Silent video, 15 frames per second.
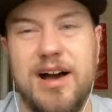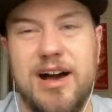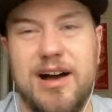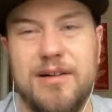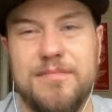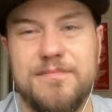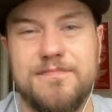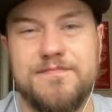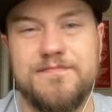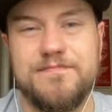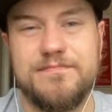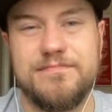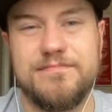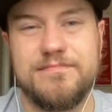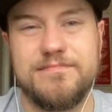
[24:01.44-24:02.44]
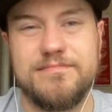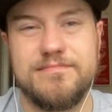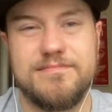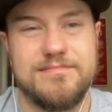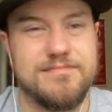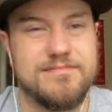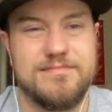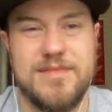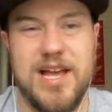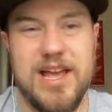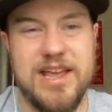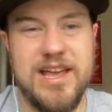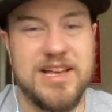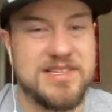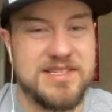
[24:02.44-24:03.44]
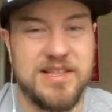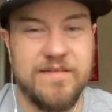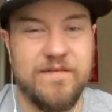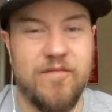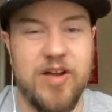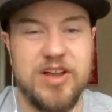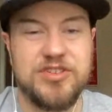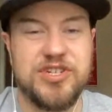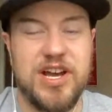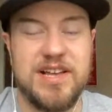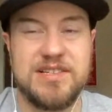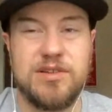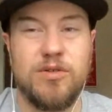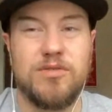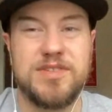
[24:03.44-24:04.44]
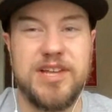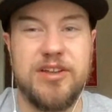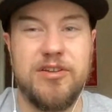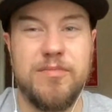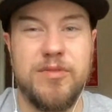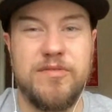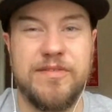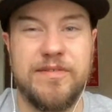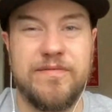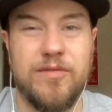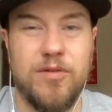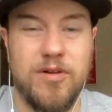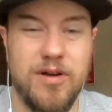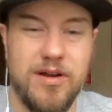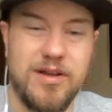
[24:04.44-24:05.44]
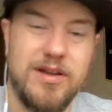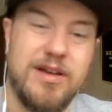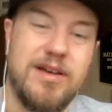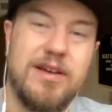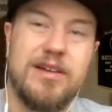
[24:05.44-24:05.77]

I guess, the franchise goaltender moving forward.